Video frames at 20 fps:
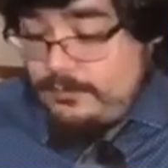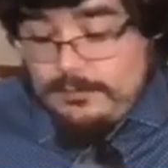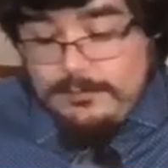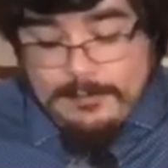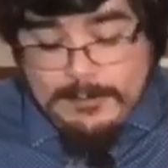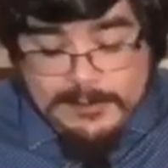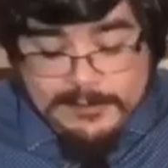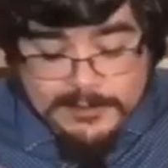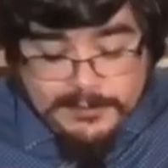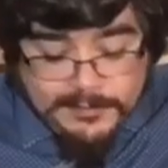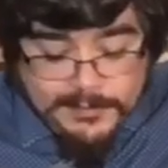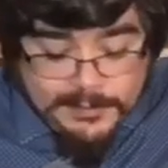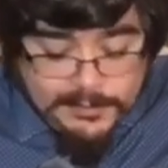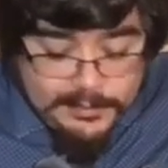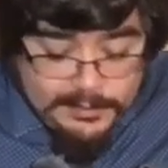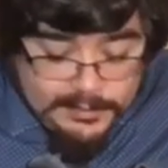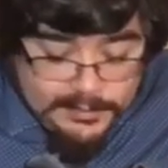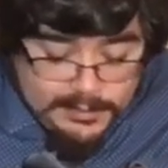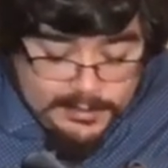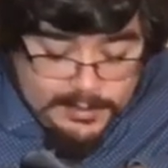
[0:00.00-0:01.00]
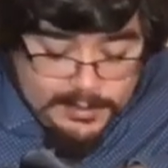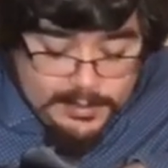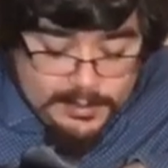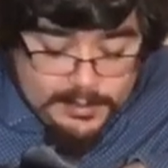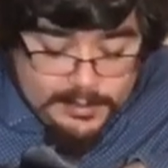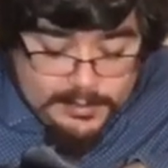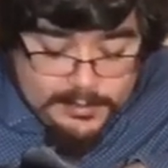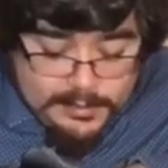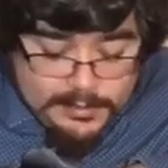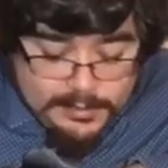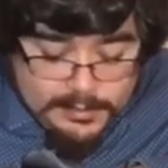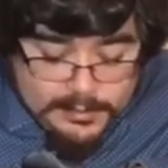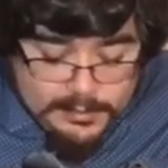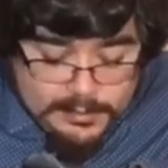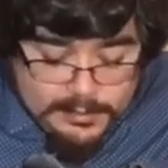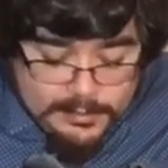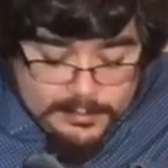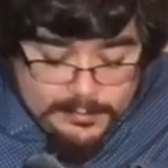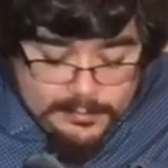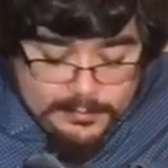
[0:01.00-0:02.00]
Put your finger.
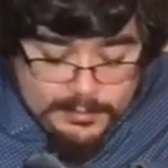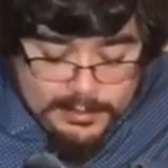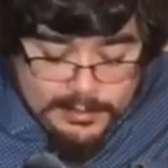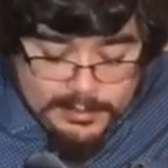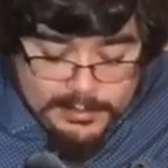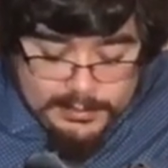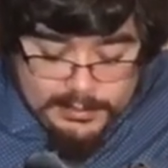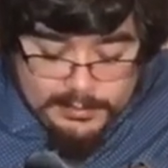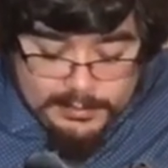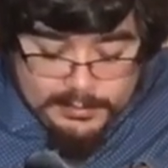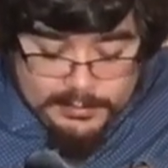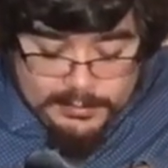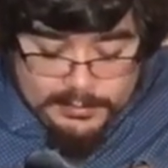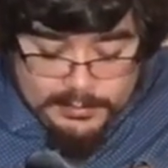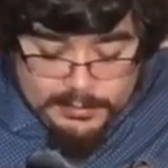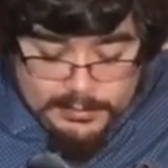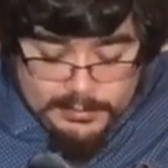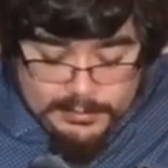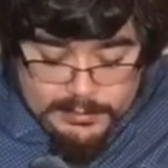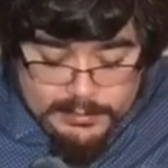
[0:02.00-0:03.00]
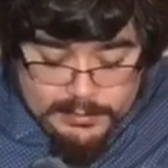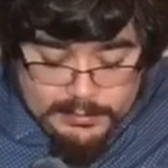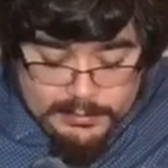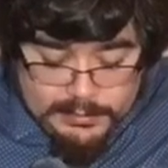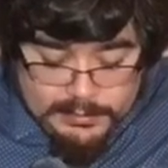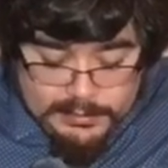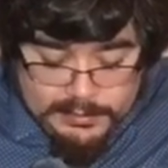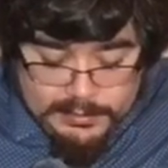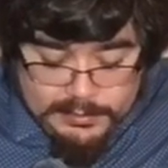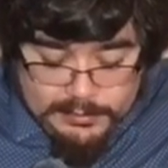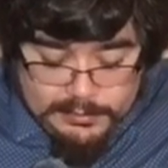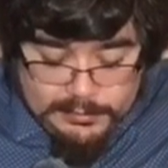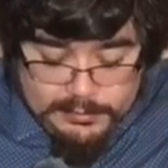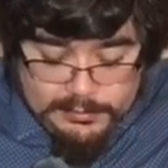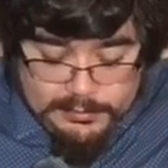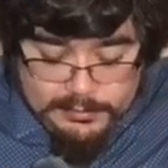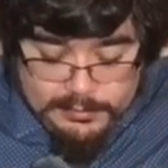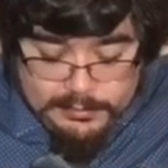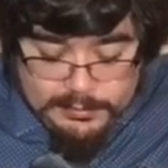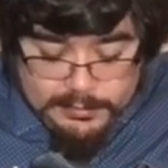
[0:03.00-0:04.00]
1, 2.
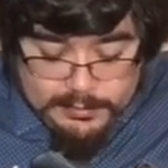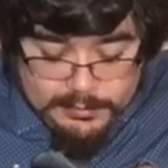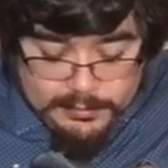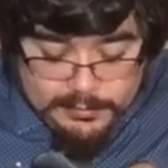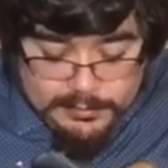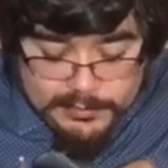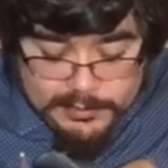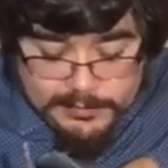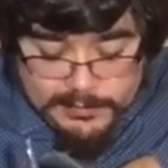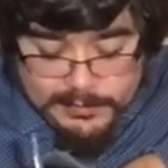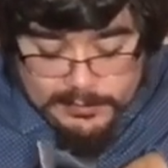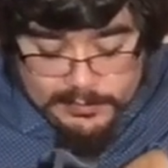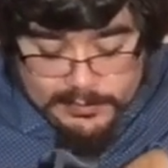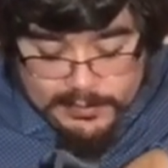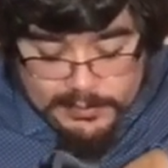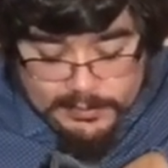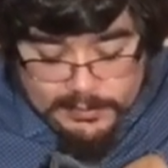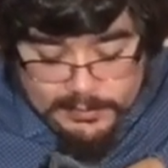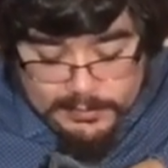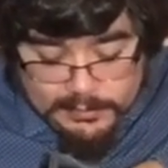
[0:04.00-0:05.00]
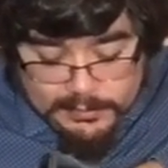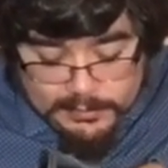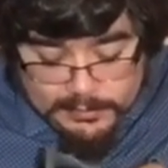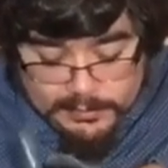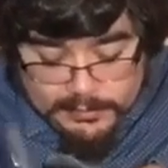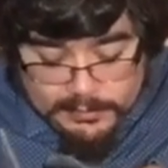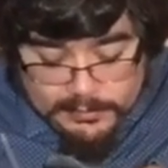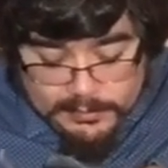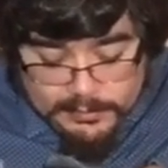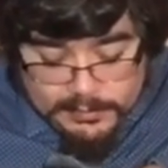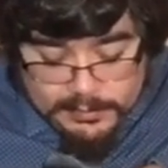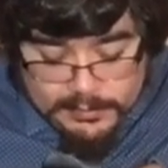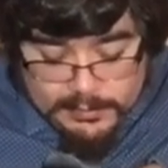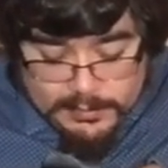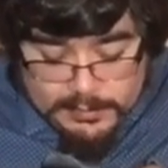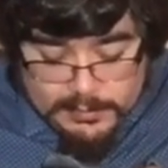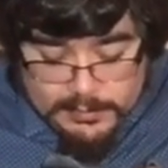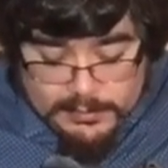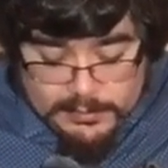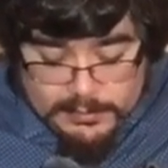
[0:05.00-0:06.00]
Finger there.
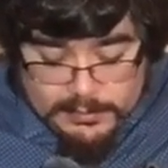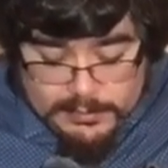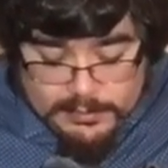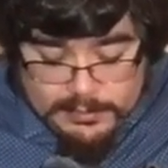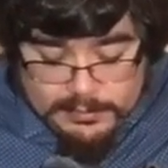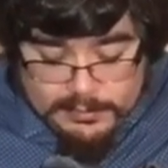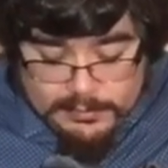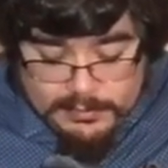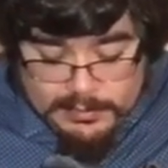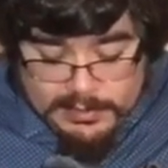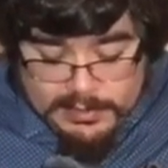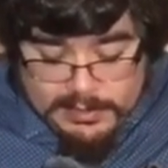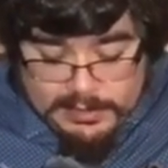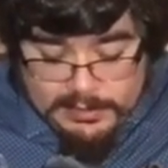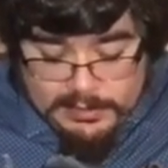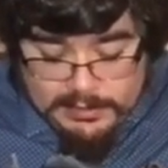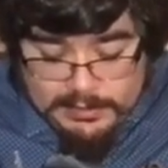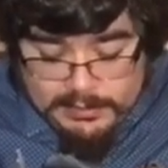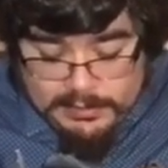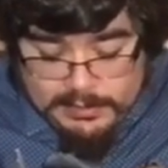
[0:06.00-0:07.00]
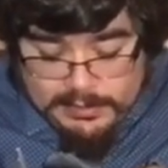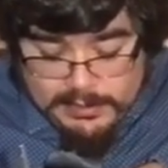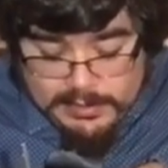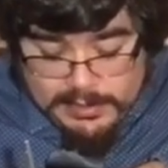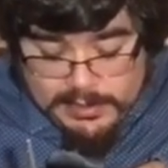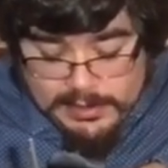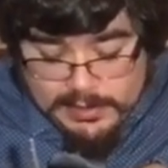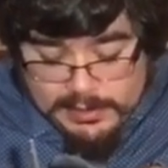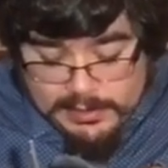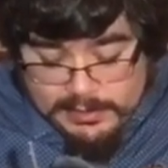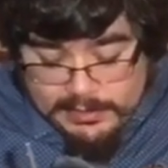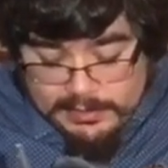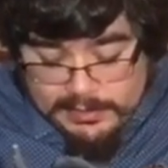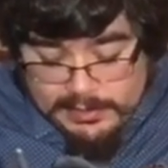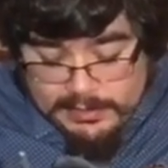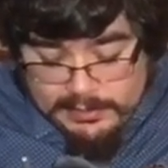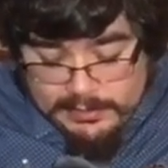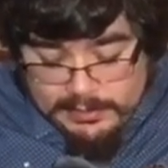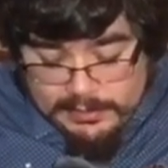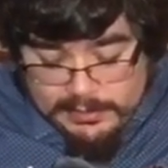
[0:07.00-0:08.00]
3, and at the end,
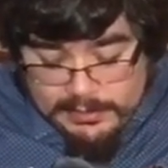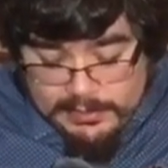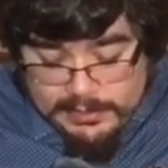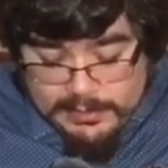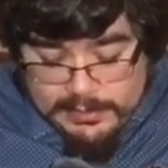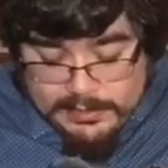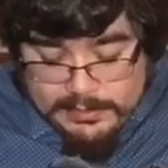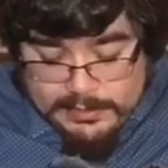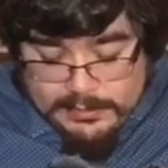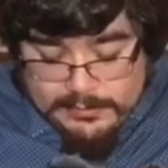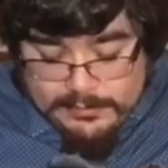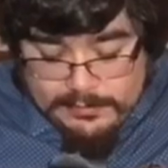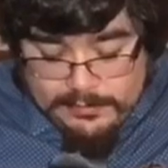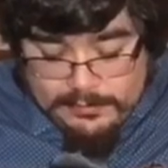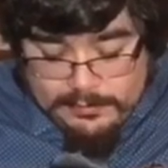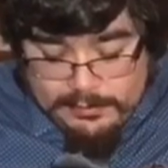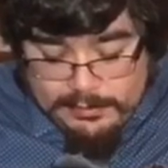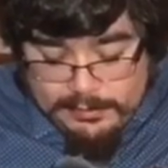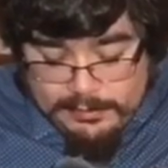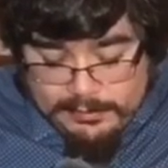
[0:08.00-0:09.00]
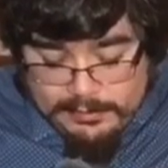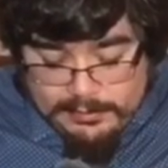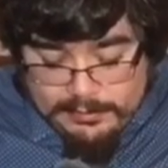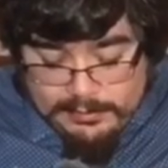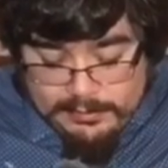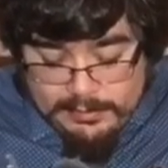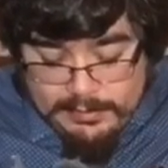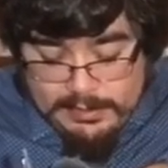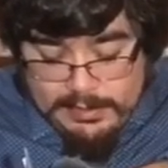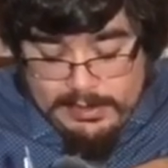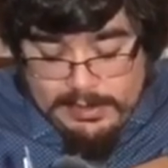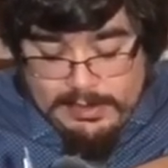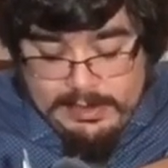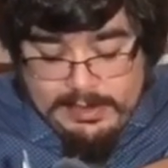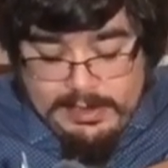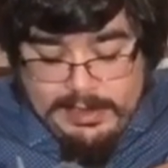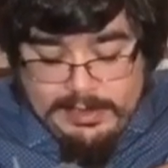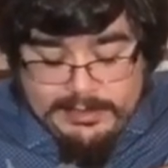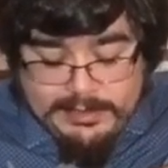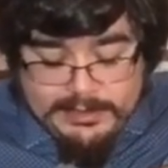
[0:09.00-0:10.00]
4.
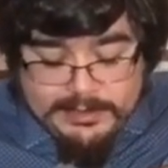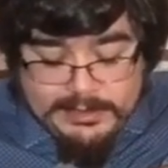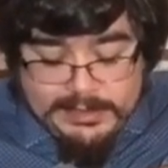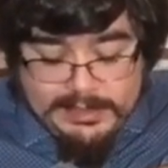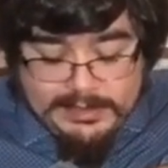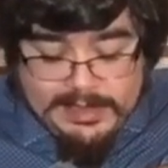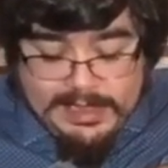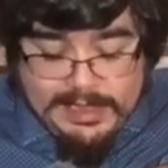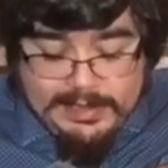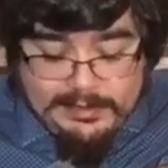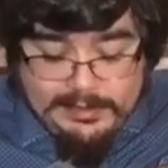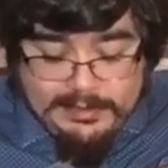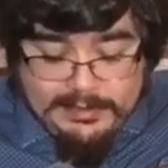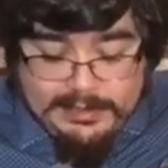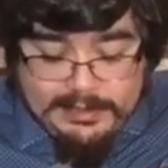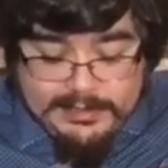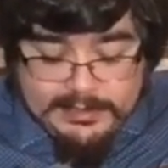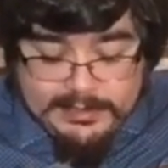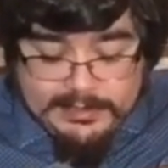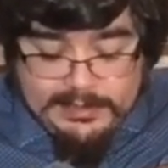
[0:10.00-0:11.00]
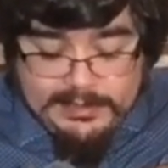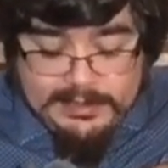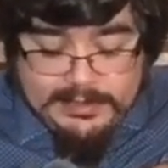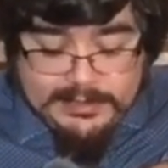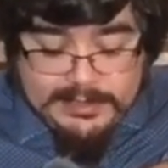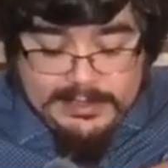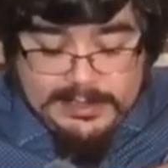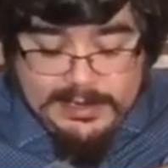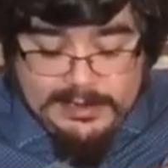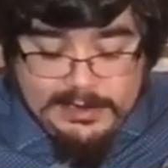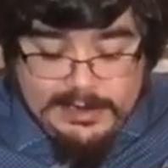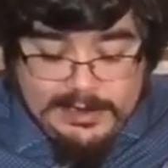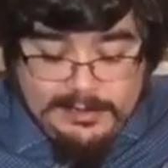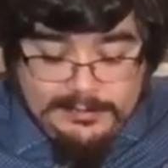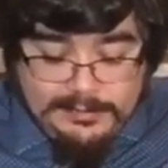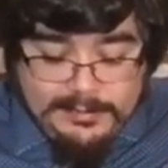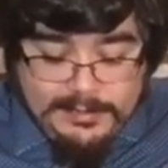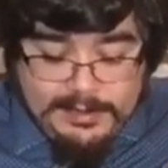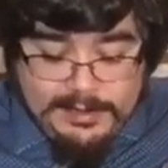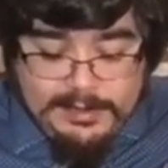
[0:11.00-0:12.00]
And just like that, on each of these, I now have
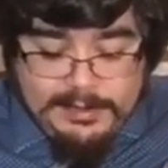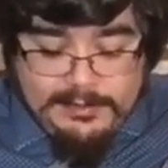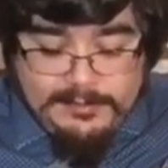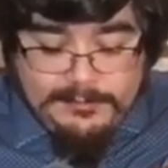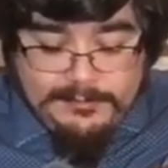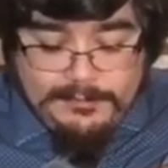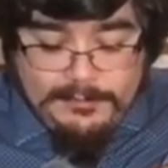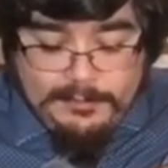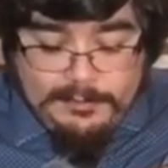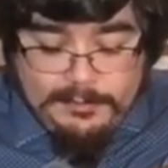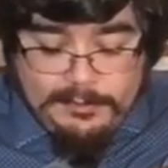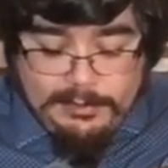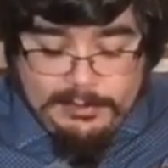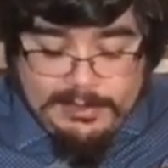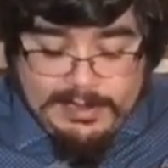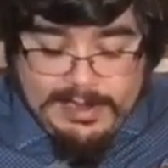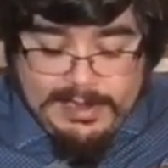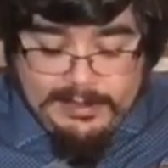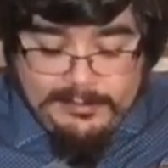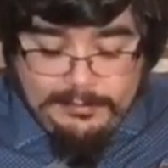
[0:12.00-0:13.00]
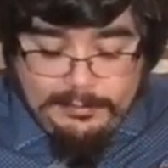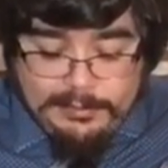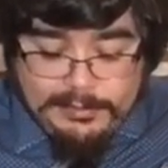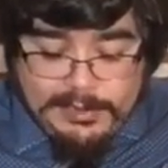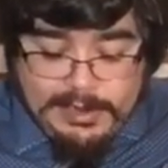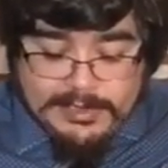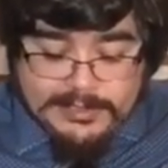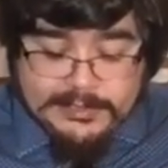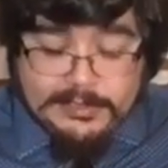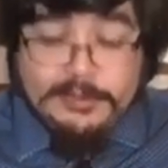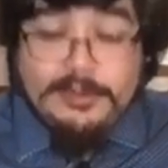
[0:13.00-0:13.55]
4 dots that are